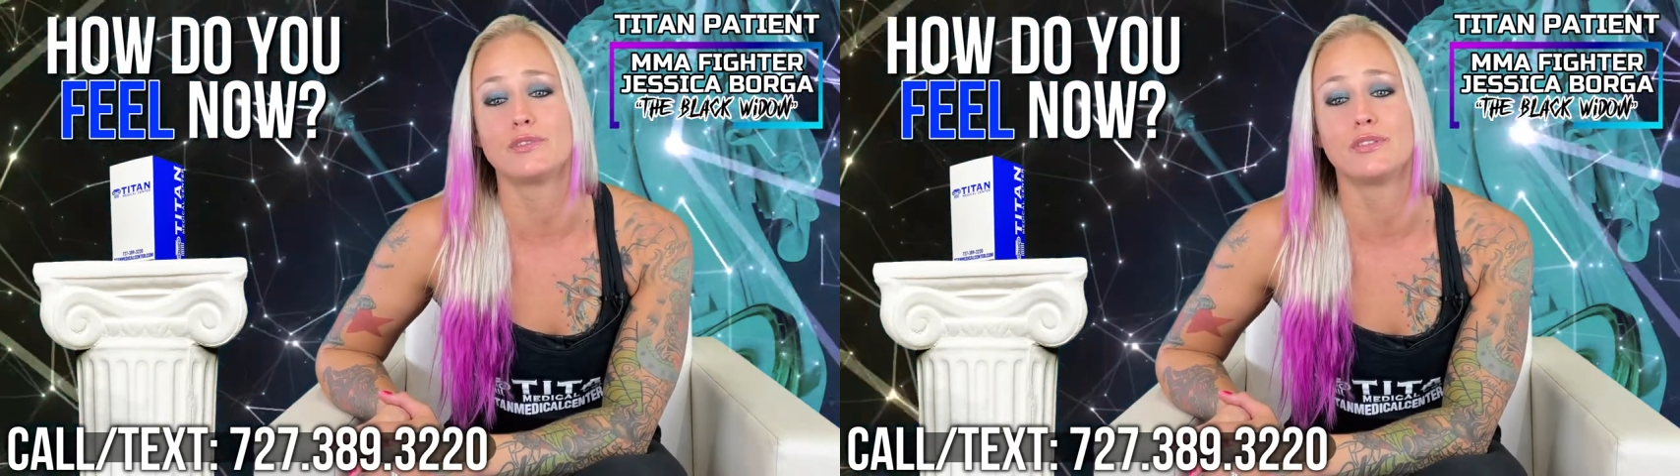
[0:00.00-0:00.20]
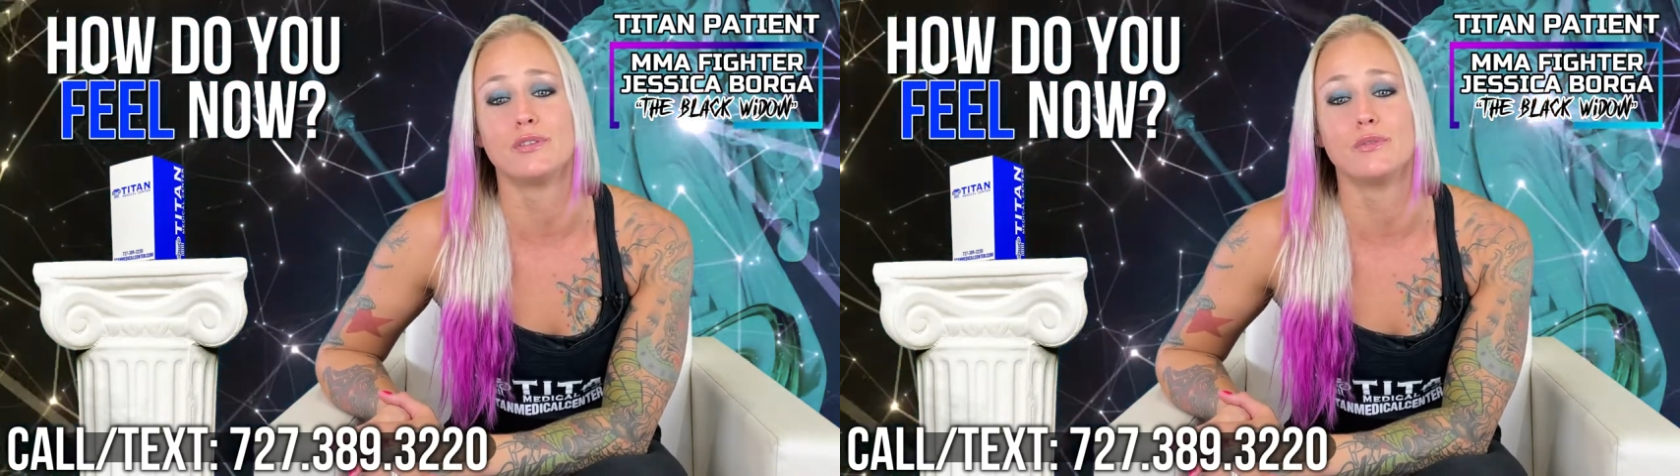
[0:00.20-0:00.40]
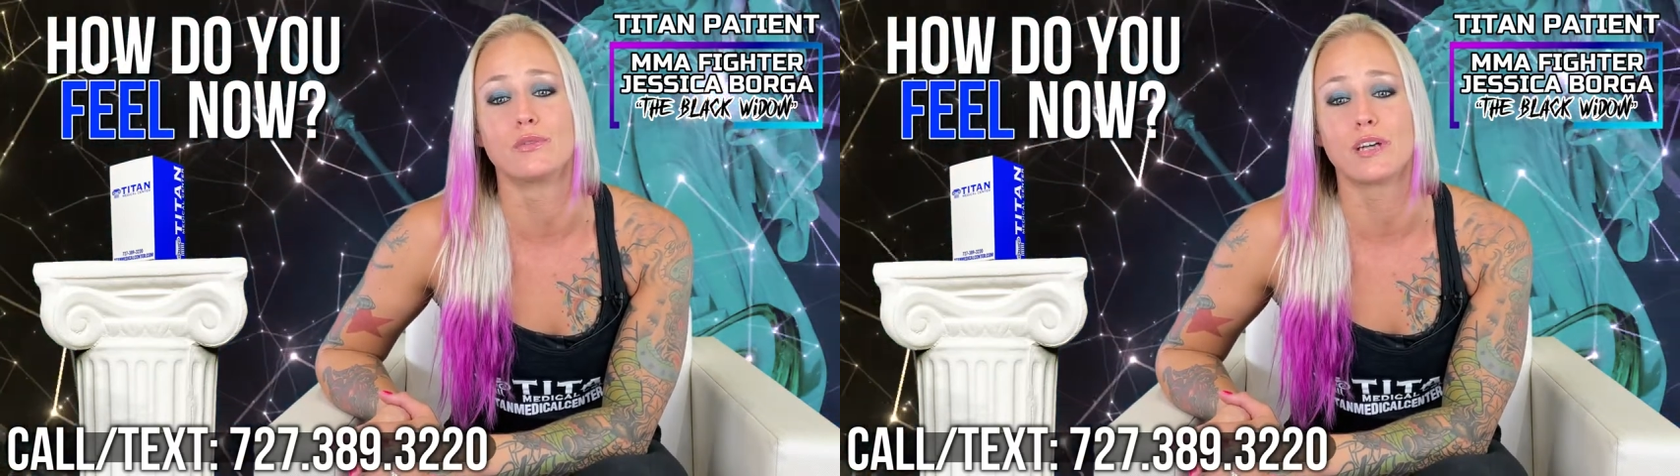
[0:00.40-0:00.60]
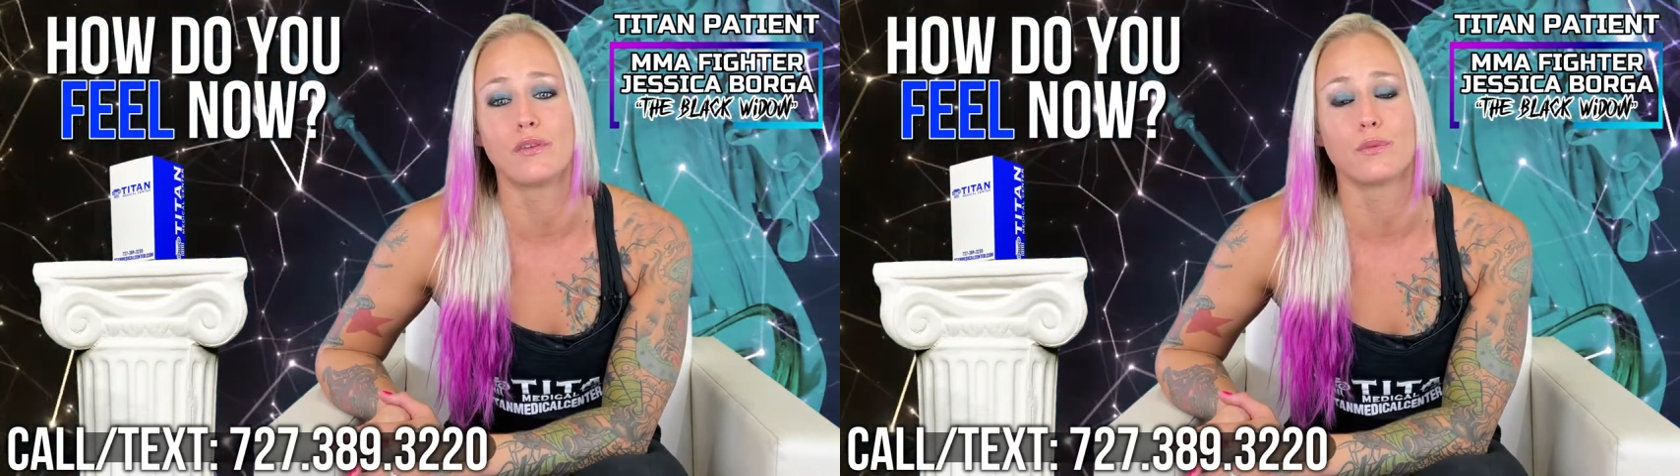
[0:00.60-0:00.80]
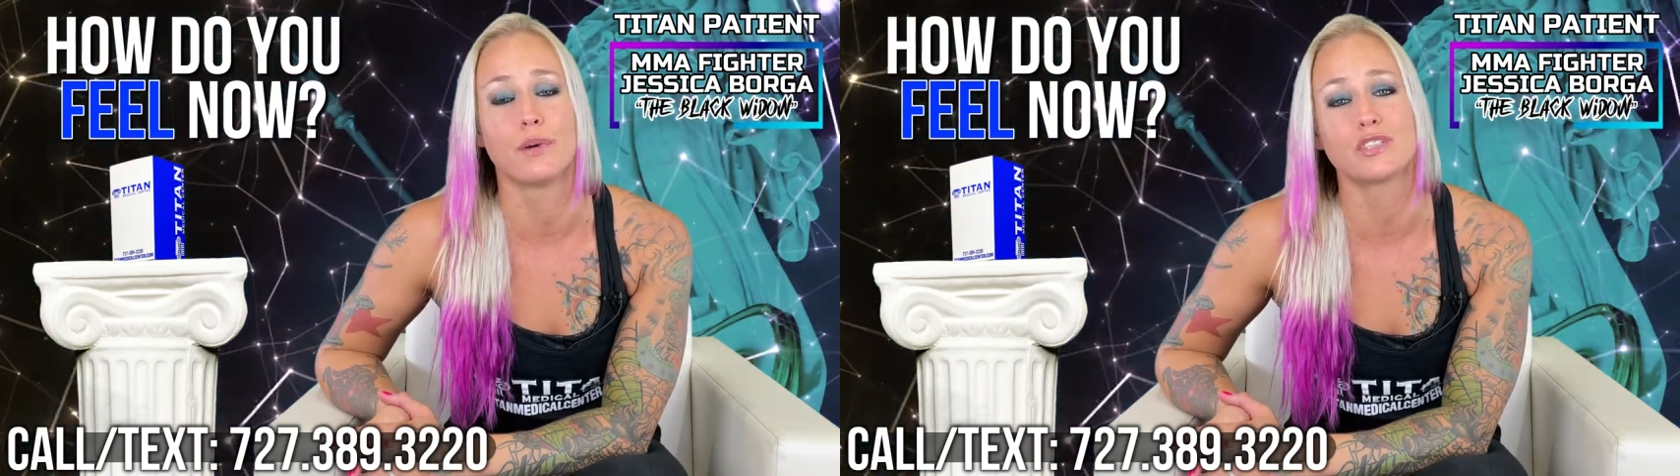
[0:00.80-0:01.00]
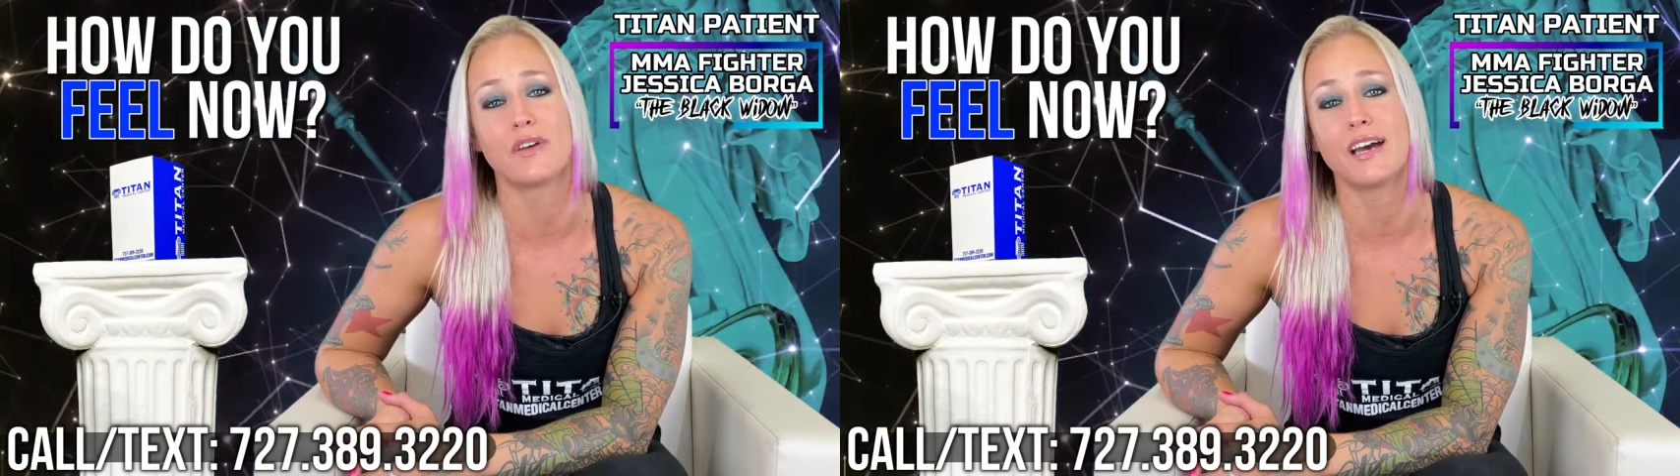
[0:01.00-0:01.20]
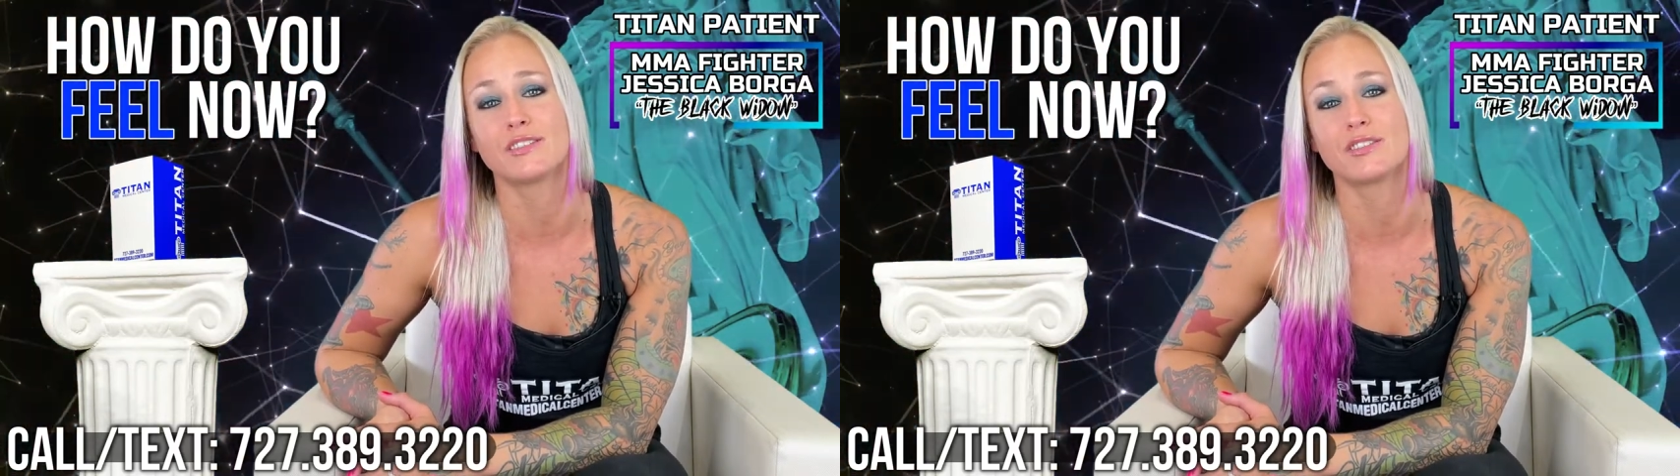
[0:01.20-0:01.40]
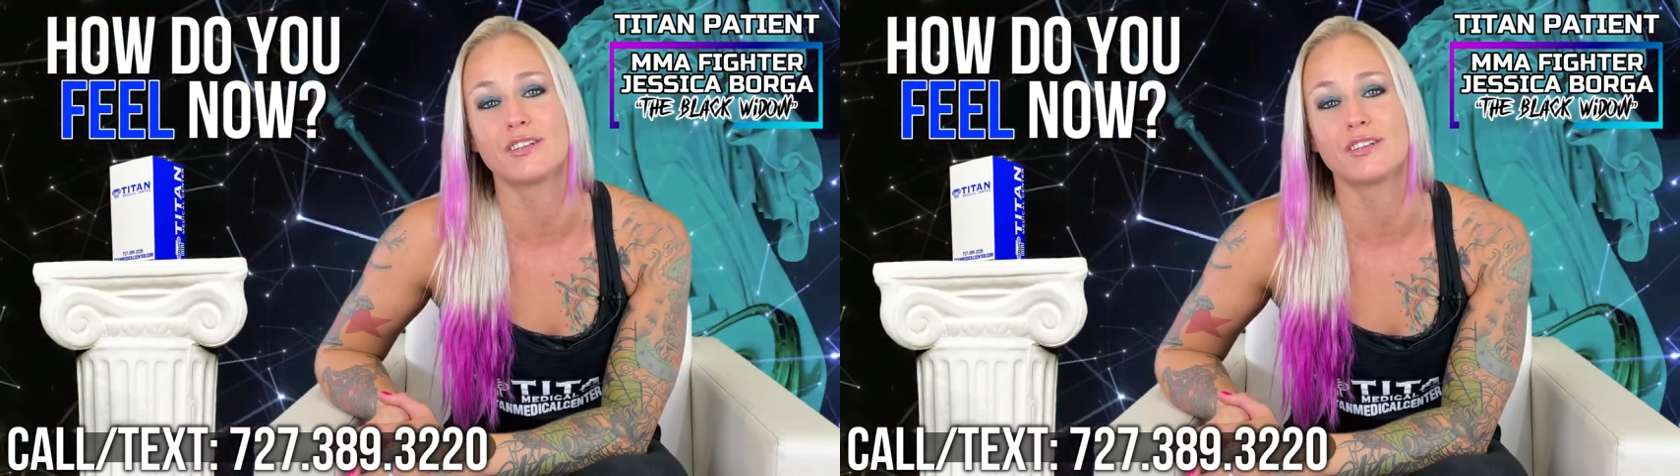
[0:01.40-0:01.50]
to recover much faster